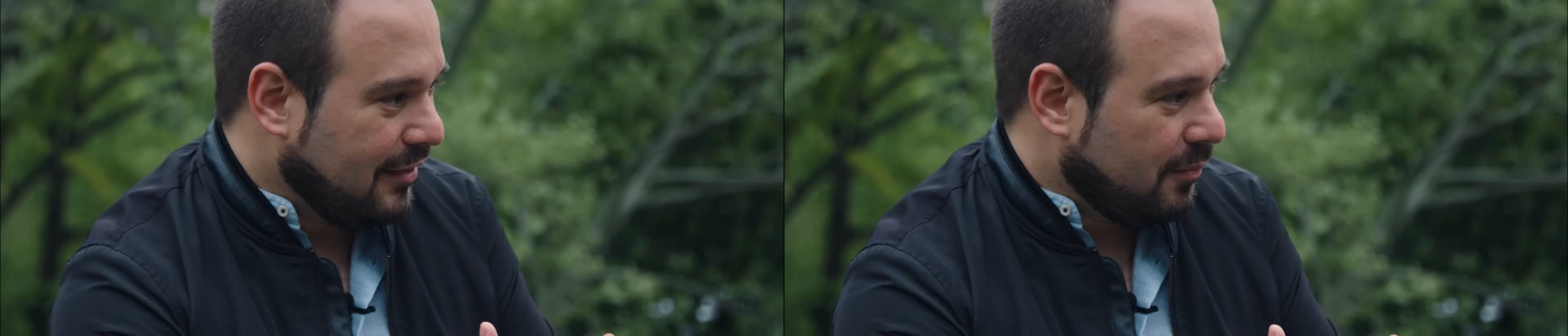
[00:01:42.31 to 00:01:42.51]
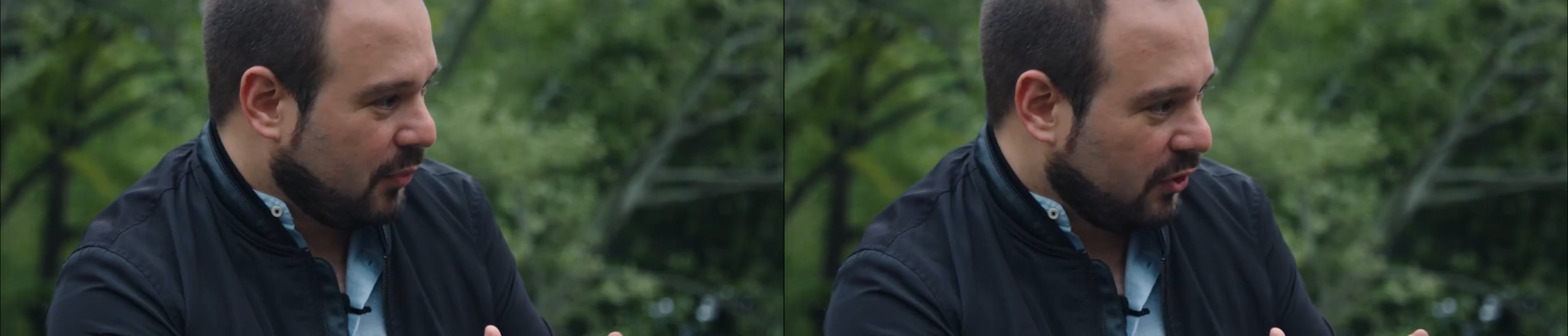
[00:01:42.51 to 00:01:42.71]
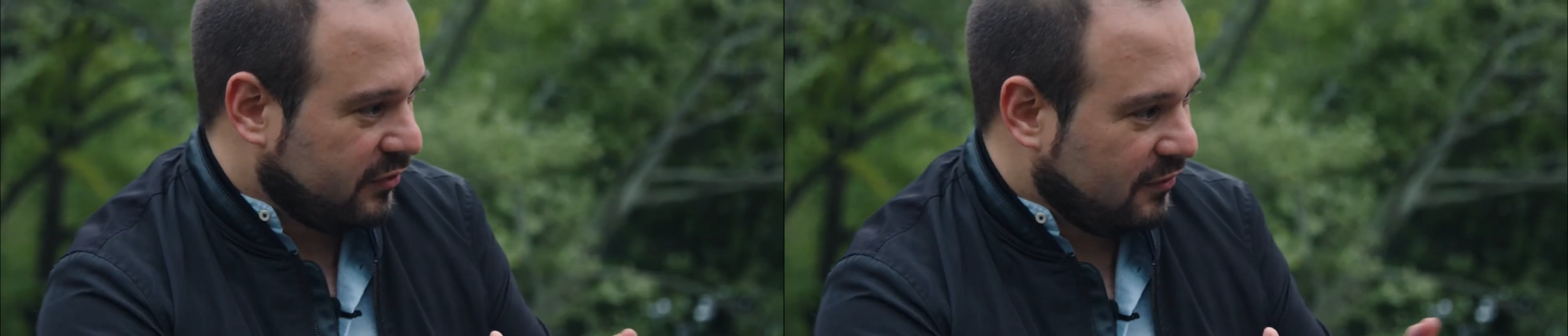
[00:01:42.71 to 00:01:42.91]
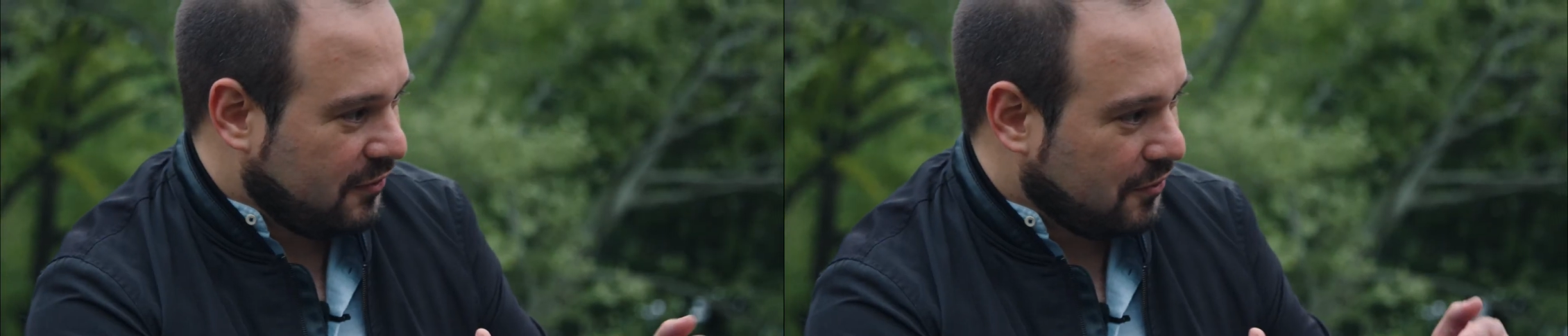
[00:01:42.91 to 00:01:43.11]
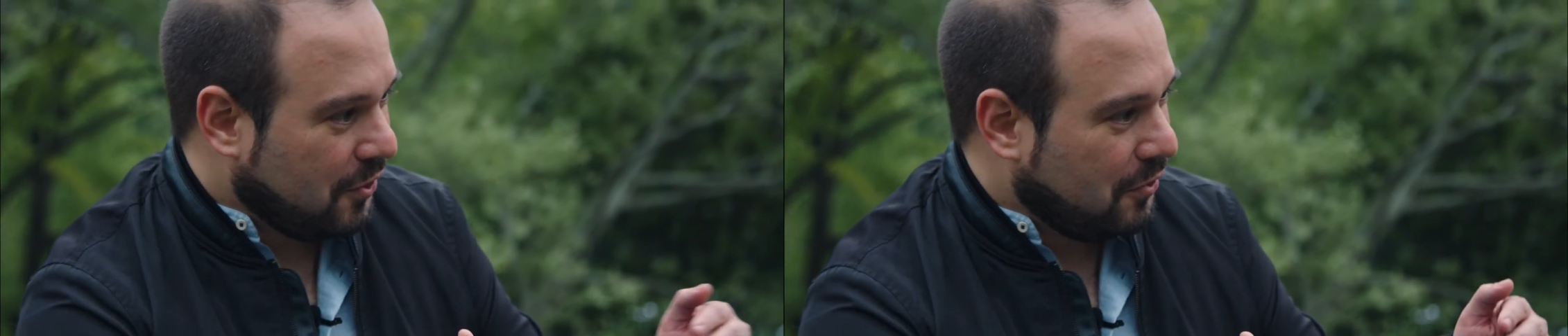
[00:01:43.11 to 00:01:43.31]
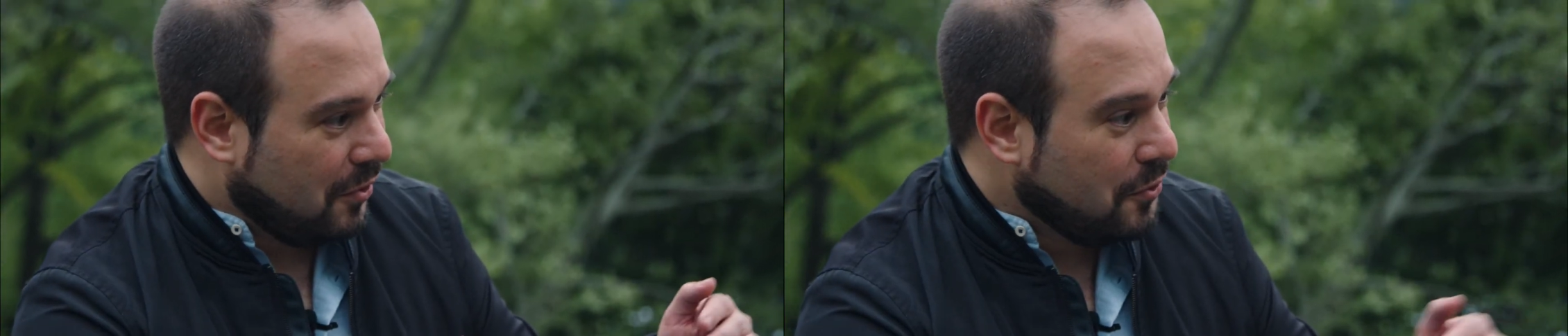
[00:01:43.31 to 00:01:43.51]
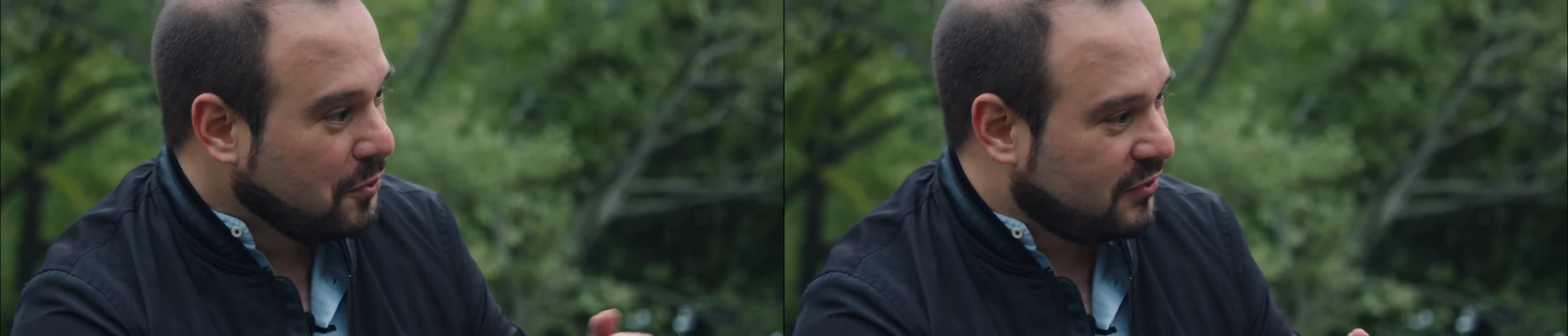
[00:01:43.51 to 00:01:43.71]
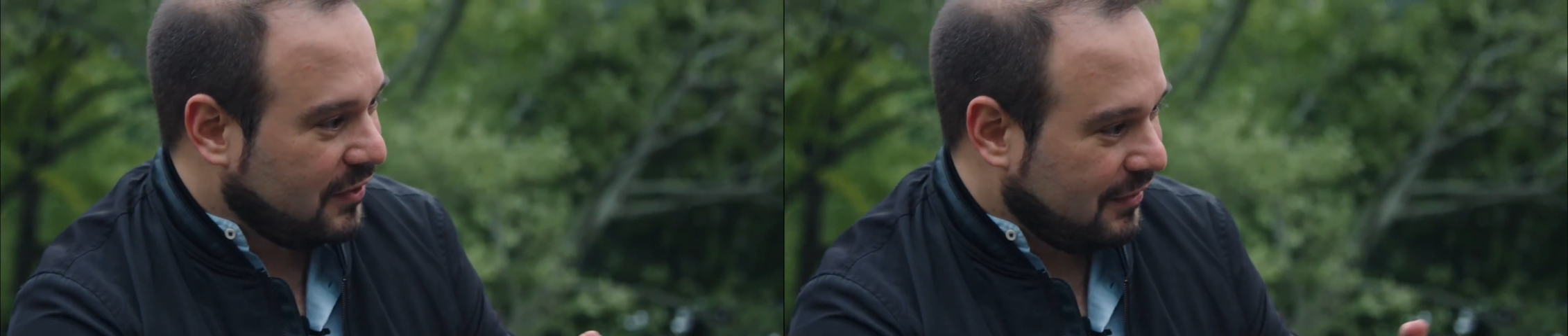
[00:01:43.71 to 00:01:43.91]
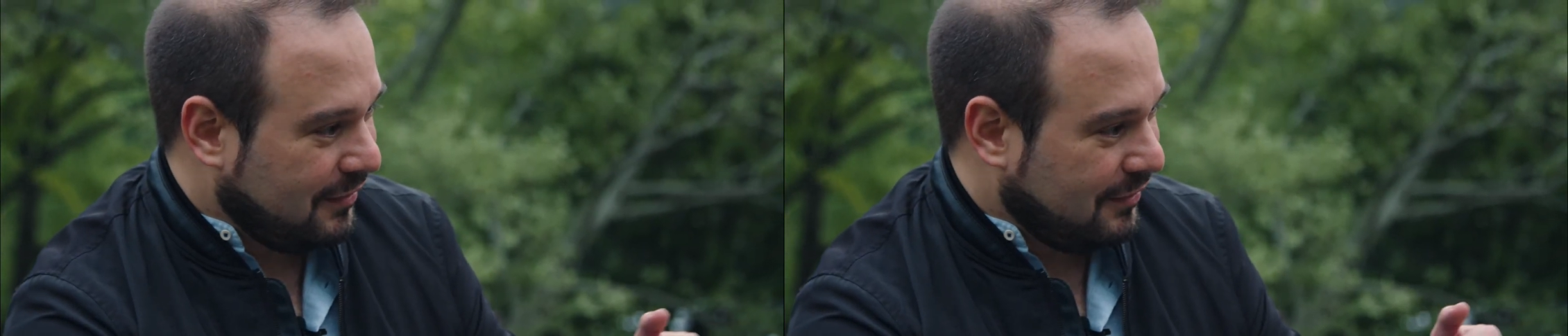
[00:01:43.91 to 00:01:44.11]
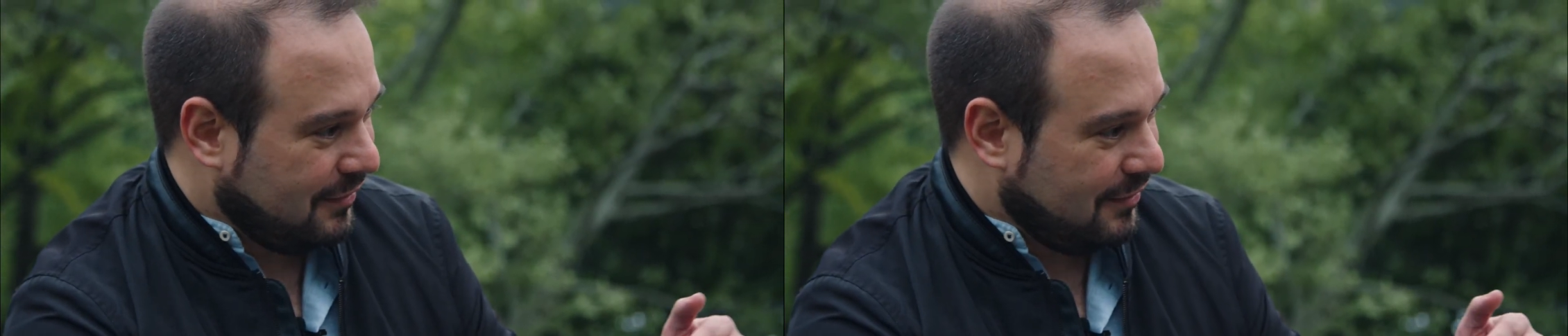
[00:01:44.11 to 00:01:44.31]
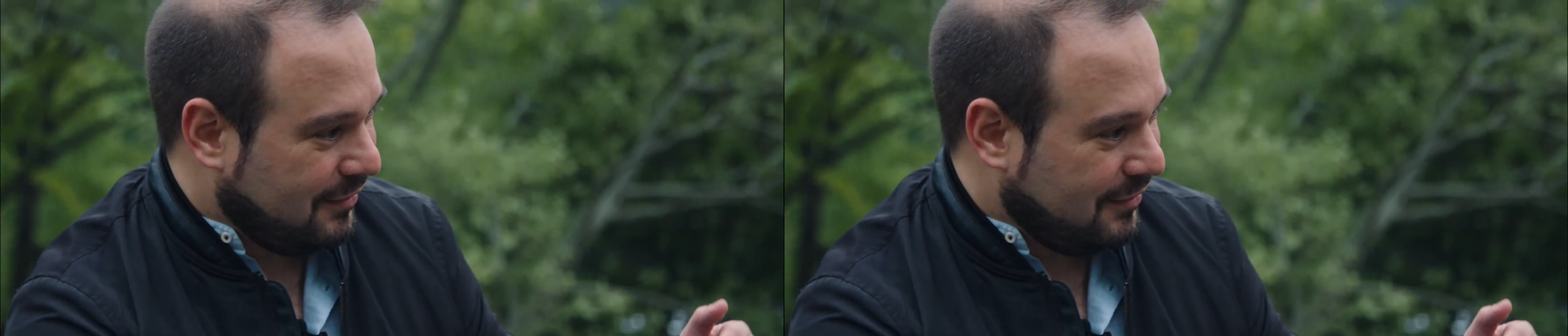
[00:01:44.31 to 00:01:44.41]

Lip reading: in the process you go losing